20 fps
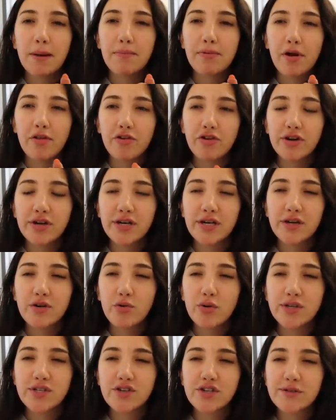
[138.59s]
brother eat
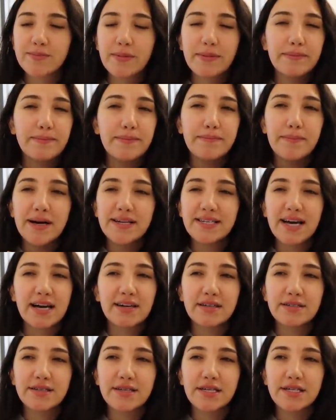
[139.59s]
oysters but my dad
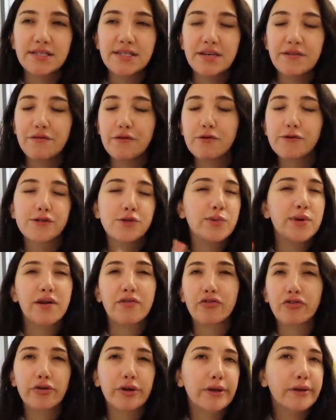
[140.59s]
doesn't eat seafood so we
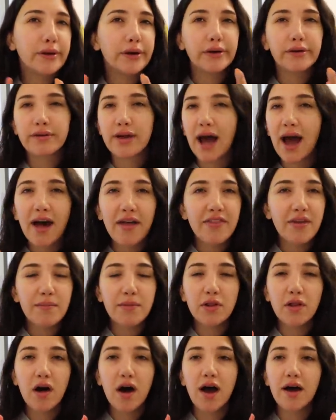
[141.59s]
never really like had them
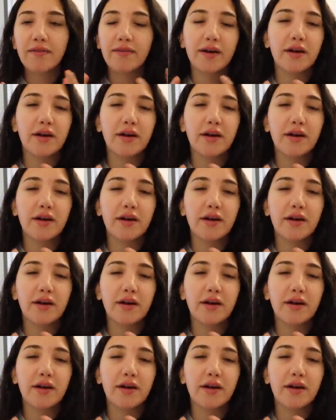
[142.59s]
a lot.